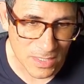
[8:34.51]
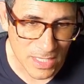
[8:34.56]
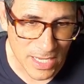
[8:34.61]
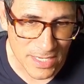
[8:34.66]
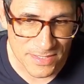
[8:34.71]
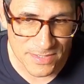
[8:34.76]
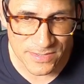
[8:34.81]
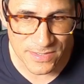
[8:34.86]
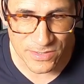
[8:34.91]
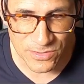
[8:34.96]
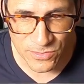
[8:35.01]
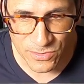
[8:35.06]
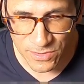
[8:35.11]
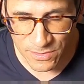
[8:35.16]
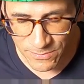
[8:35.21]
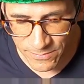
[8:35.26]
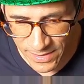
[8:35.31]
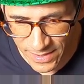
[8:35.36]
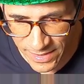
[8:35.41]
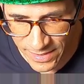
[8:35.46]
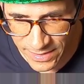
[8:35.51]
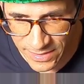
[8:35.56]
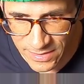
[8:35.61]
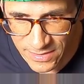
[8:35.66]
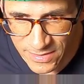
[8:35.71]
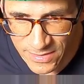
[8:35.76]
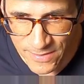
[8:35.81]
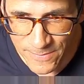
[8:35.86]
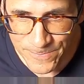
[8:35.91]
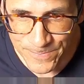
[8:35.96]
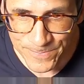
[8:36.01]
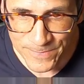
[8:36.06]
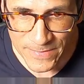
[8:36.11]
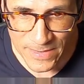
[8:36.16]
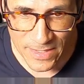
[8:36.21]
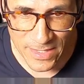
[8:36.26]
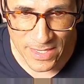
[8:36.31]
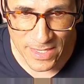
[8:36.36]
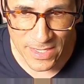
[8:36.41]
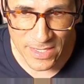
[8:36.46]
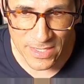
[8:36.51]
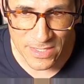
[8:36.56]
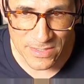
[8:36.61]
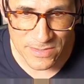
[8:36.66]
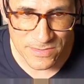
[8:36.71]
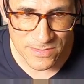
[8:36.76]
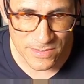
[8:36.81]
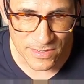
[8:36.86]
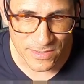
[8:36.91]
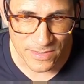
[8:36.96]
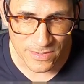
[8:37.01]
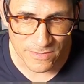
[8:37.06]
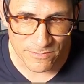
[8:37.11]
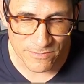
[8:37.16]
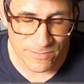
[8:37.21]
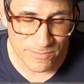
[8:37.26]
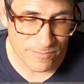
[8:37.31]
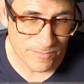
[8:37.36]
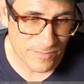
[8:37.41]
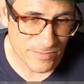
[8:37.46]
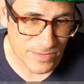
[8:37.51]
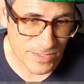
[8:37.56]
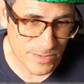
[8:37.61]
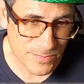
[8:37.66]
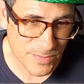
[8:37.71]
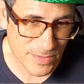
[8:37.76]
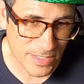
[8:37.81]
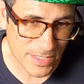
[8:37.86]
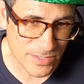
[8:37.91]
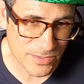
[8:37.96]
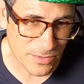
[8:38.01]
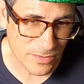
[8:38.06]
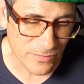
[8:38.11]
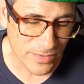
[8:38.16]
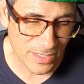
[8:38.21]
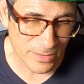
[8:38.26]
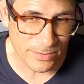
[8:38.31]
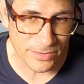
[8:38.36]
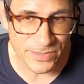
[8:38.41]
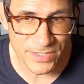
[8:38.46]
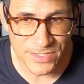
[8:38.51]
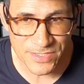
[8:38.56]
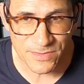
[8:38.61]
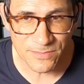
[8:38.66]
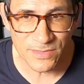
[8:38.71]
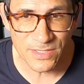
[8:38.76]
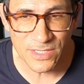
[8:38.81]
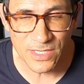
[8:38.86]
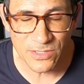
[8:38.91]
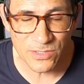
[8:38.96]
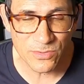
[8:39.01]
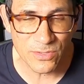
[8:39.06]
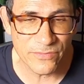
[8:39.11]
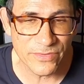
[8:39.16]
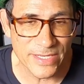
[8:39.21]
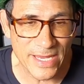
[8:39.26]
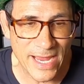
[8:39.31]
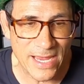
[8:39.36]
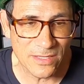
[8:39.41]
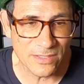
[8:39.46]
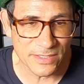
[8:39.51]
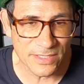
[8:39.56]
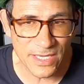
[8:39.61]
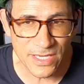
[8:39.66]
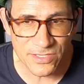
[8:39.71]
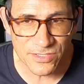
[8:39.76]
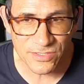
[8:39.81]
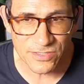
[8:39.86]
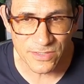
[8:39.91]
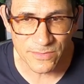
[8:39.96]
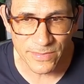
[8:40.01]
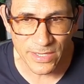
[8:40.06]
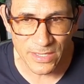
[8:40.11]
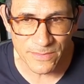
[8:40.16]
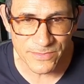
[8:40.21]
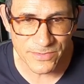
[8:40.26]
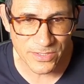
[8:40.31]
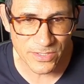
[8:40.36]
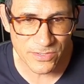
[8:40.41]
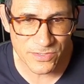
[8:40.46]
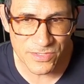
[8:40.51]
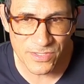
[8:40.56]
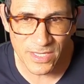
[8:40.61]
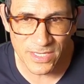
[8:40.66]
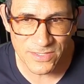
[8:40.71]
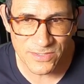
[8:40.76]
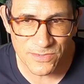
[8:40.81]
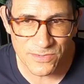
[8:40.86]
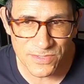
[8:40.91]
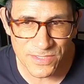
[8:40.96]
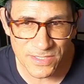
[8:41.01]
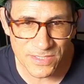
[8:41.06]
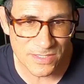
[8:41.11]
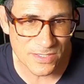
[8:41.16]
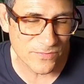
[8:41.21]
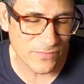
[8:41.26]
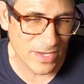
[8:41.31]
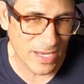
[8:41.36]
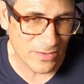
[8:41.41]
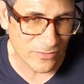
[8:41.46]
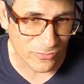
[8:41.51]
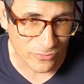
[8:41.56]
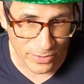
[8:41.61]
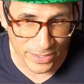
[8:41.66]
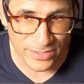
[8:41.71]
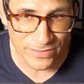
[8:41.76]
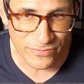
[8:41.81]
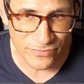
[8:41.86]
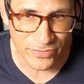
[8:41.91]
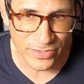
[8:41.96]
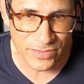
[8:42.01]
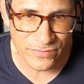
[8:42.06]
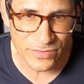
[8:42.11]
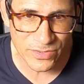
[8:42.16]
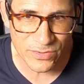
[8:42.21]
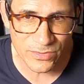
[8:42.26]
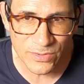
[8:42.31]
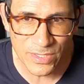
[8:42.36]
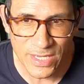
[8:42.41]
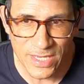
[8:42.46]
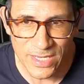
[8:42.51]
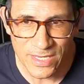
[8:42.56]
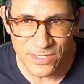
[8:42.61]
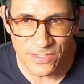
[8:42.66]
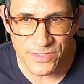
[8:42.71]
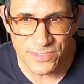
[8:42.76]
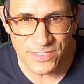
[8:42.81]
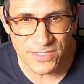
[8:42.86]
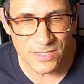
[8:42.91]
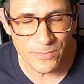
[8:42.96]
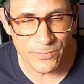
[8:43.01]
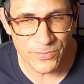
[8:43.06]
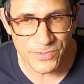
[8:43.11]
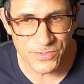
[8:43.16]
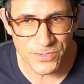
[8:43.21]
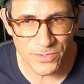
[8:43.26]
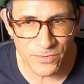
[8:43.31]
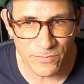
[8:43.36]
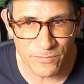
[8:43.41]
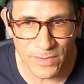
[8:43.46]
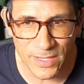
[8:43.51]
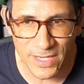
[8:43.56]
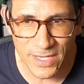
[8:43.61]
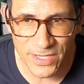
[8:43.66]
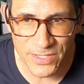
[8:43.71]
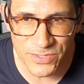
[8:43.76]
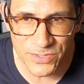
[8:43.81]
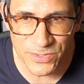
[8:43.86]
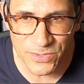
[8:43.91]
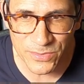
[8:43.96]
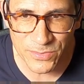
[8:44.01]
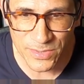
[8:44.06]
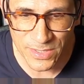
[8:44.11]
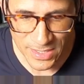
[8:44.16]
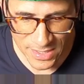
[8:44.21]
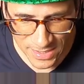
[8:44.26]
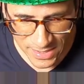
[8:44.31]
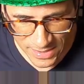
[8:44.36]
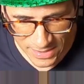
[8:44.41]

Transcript: lots that you can buy. And um, just because they're available doesn't mean that you have an allocation to buy them. So here's lot 265 right in front of you. You see the preserve behind you